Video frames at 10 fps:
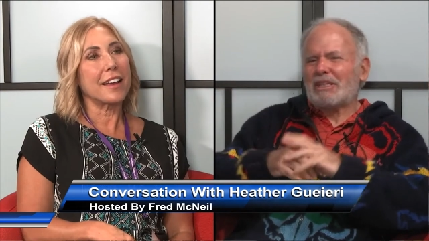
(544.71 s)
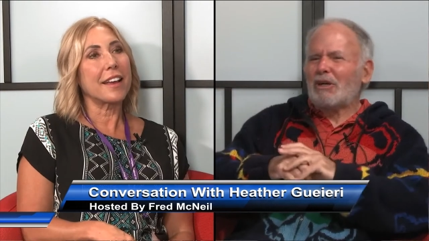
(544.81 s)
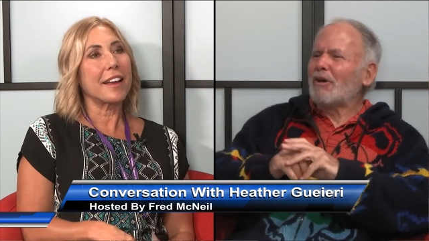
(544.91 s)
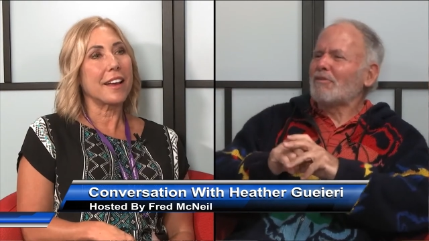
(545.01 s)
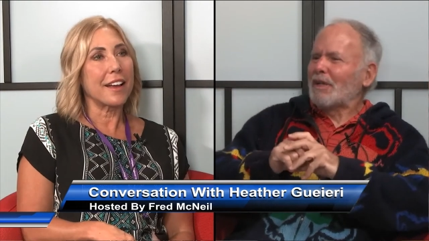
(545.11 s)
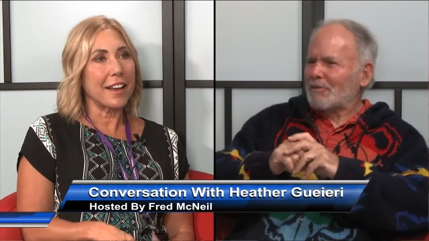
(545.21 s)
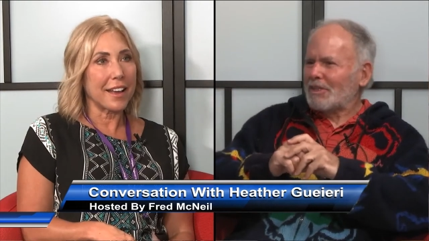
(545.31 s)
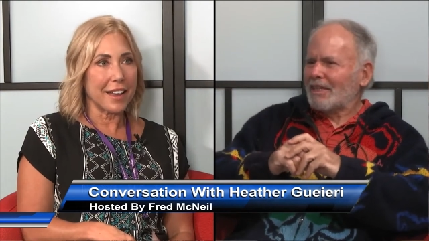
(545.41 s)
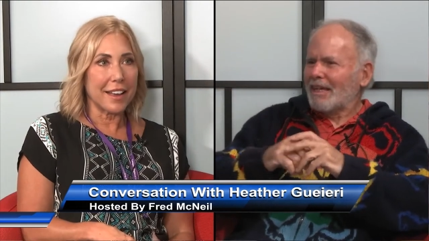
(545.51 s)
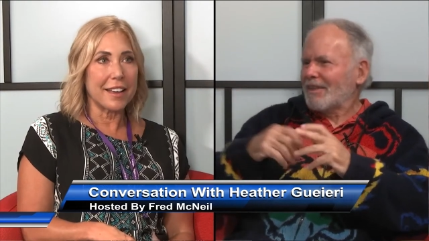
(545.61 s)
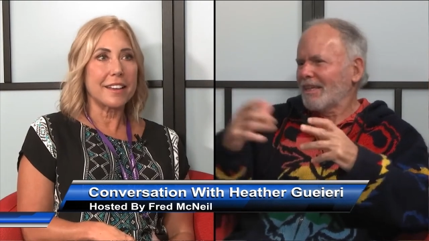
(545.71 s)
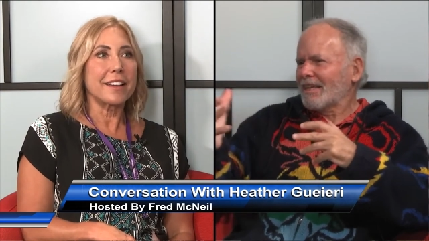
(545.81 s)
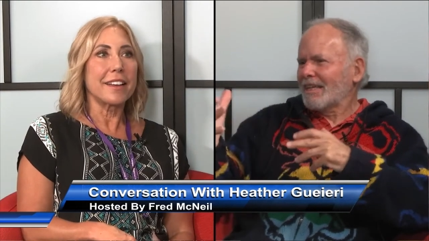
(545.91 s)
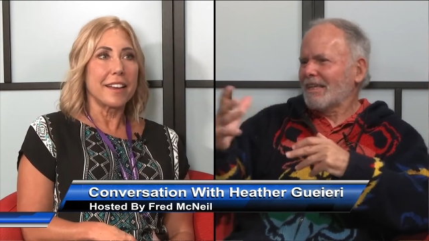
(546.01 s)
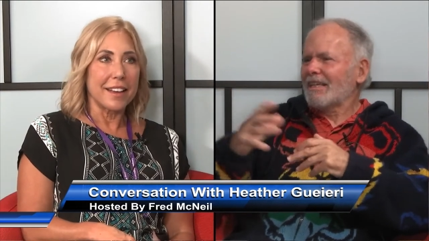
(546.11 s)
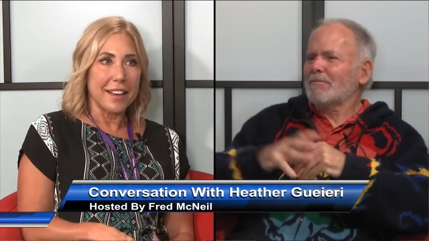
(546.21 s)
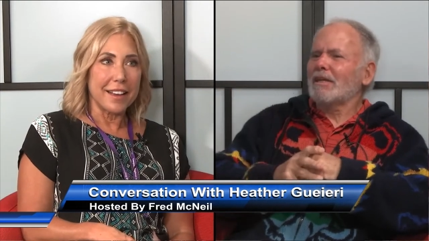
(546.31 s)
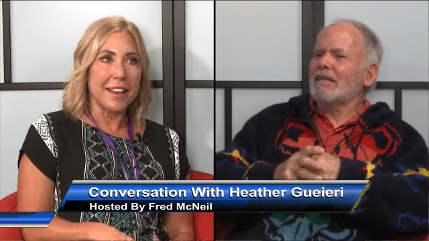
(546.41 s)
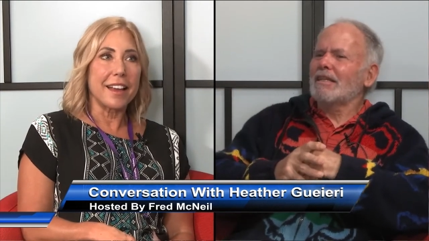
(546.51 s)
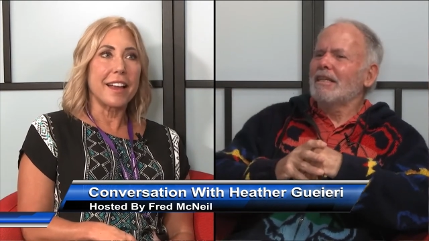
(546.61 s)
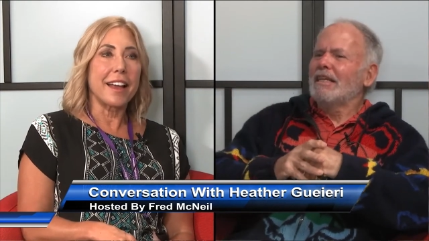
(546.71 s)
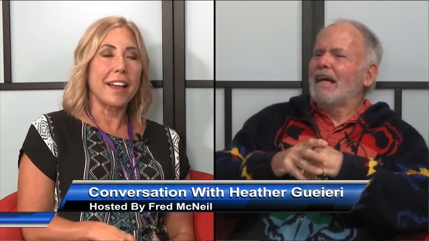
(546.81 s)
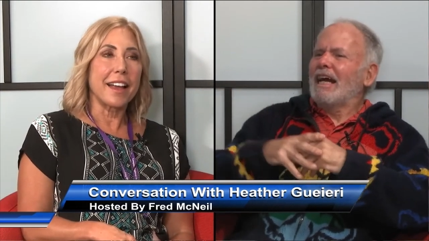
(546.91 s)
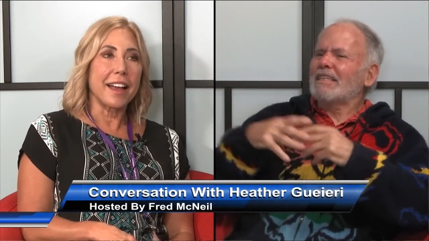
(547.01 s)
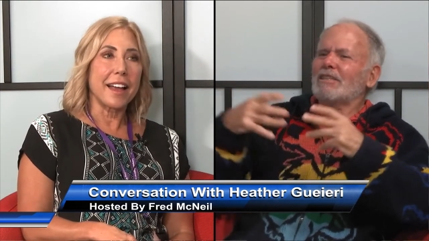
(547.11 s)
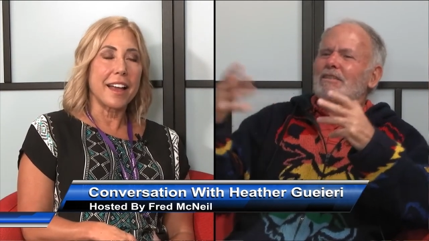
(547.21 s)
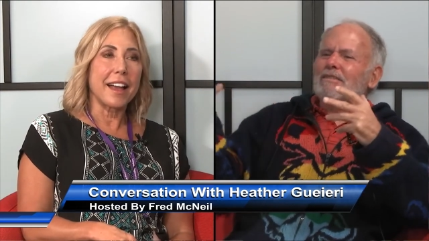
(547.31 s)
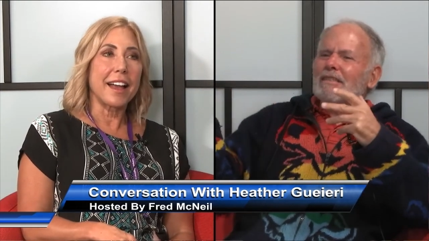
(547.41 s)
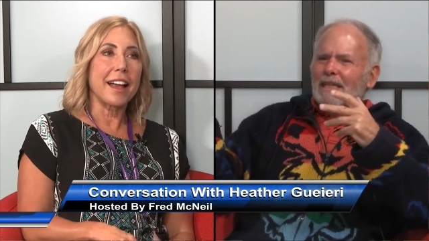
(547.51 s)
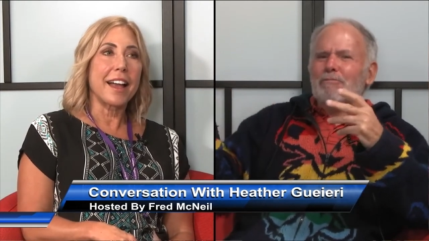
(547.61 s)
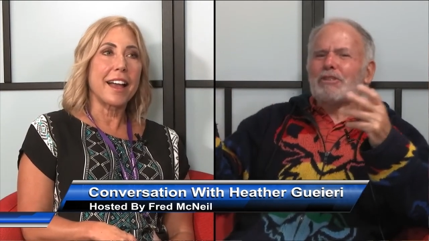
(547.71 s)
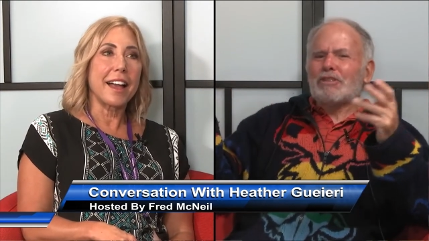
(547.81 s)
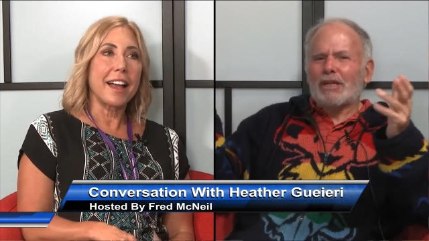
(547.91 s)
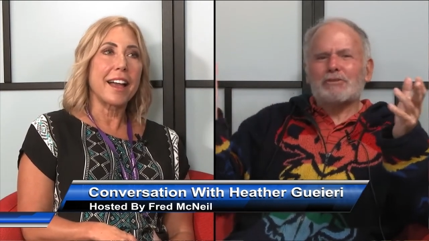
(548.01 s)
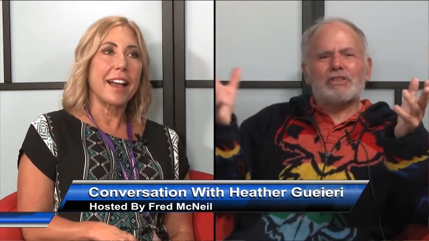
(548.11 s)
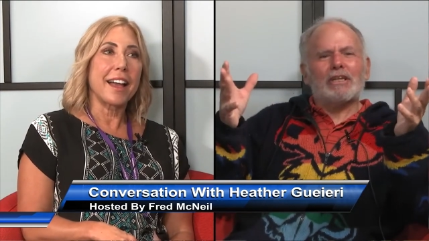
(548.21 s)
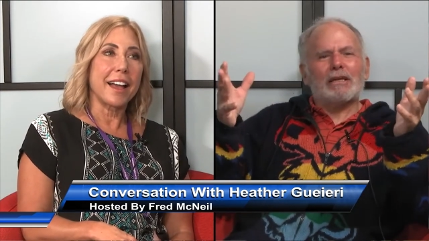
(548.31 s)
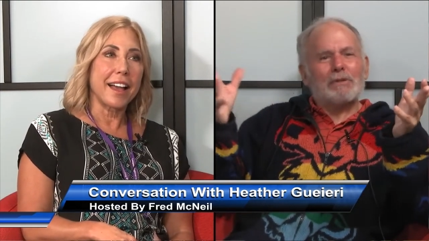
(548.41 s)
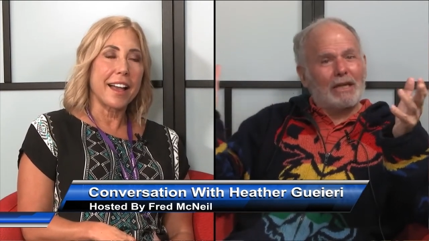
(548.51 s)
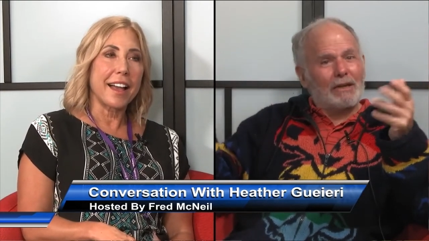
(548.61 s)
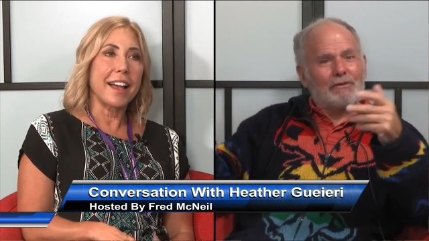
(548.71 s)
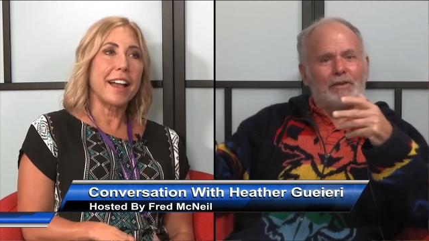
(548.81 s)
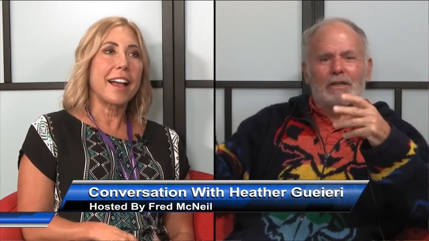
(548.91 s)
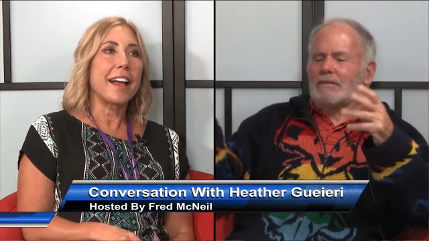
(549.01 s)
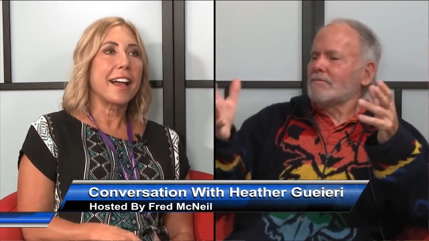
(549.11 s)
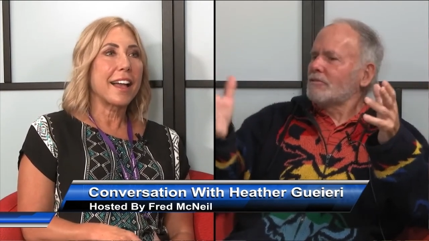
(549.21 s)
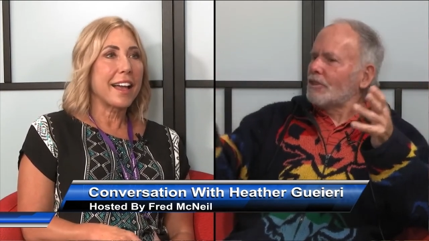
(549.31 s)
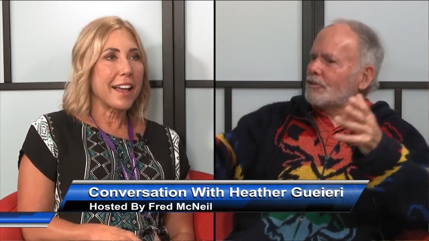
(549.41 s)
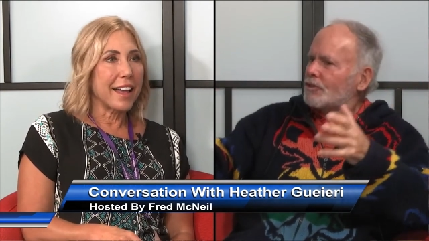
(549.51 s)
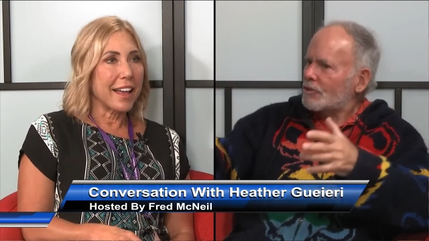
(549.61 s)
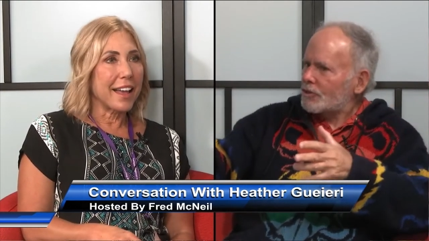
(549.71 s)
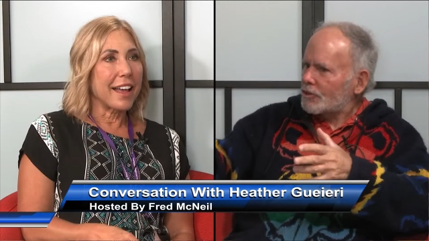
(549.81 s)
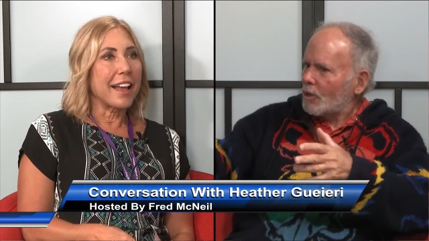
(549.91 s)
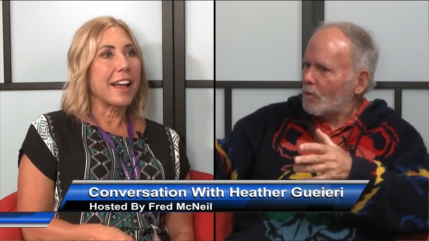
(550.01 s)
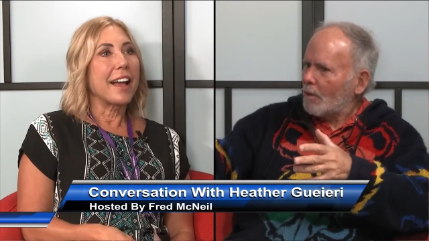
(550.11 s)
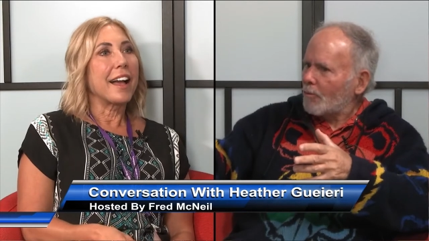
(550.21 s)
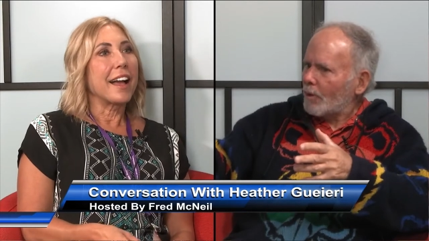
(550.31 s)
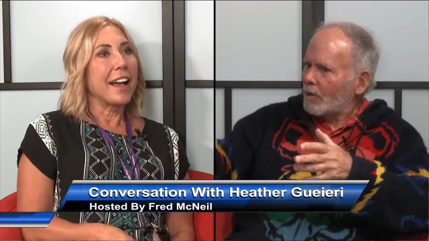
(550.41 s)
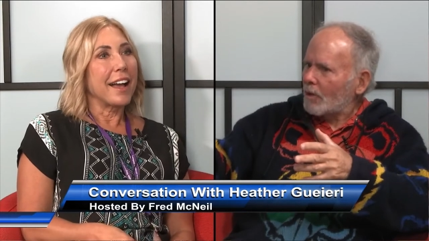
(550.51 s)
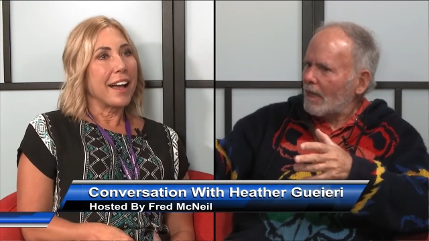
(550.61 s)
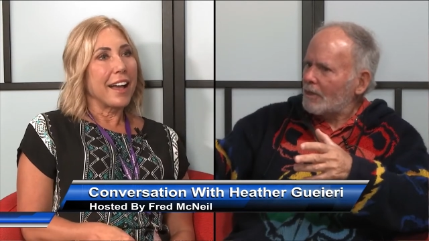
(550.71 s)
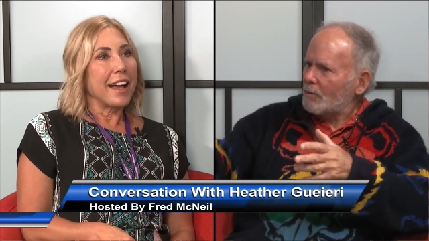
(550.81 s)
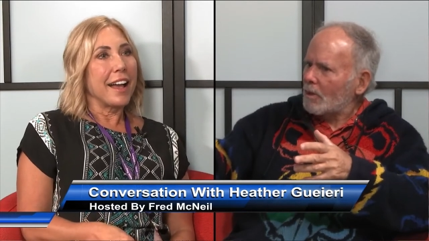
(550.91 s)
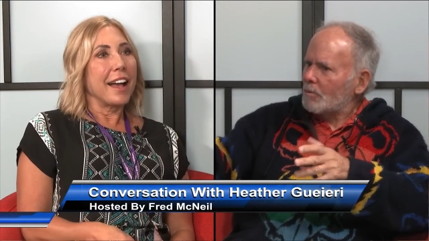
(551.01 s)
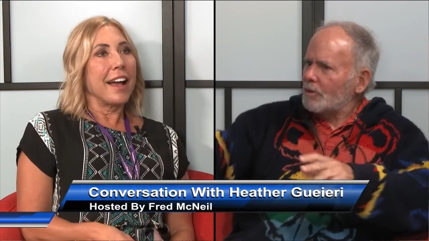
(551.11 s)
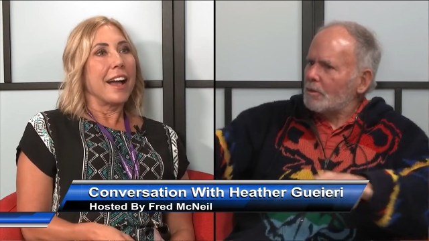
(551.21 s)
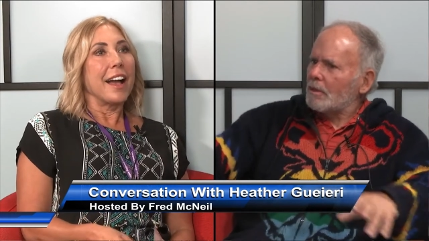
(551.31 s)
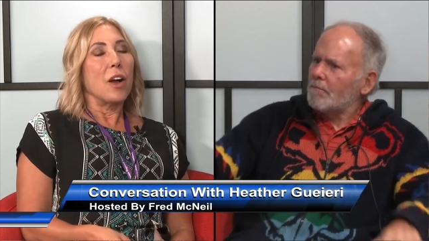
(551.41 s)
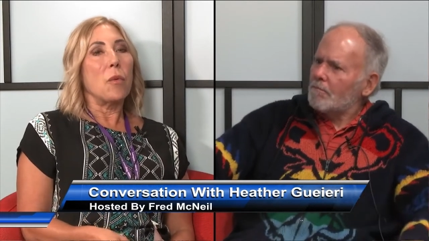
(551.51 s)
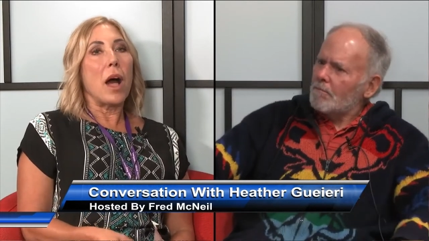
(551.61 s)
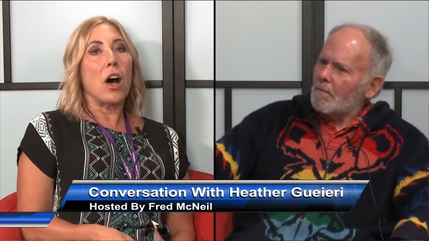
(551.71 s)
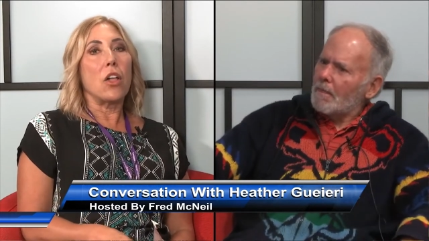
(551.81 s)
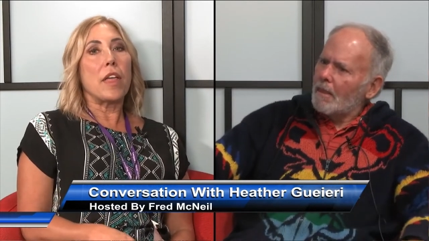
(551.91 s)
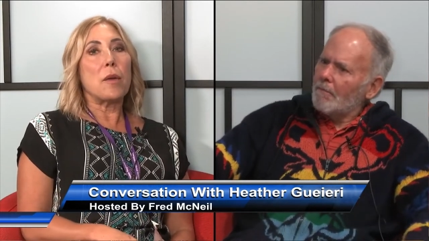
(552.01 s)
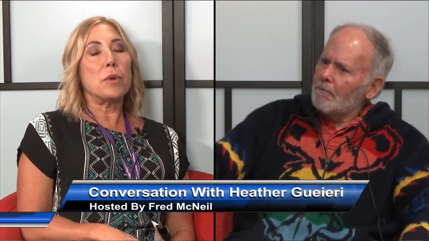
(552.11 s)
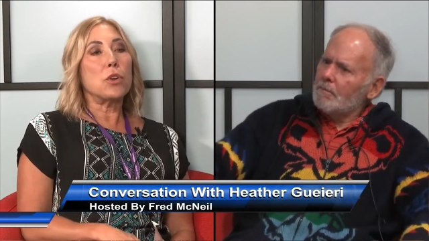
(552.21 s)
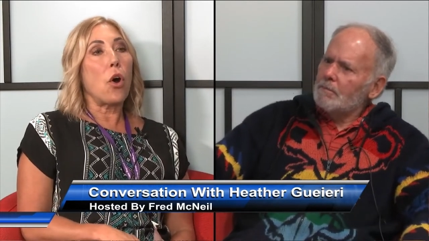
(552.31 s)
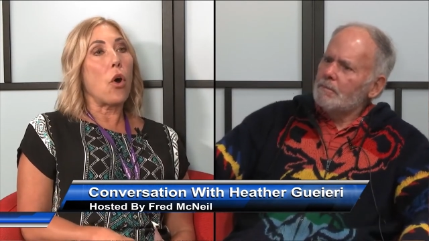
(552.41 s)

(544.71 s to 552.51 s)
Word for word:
Speaker 1: play golf every day. I think I can, but I'd like to, retail say that'd be kind of fun. Just show up where, or how do you want them to do it? Well, they would